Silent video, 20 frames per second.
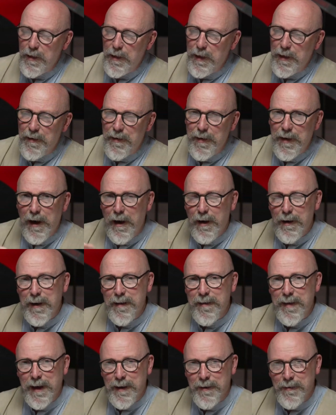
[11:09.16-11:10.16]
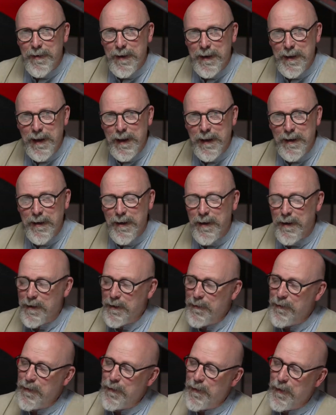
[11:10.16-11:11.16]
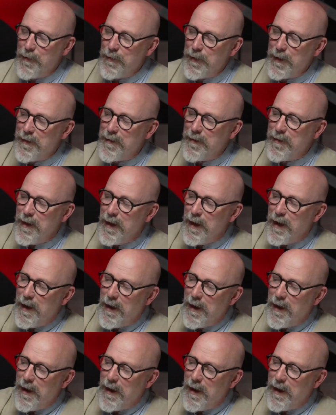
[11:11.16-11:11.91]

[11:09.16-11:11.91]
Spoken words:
is the architecture in Cardiff. You've got this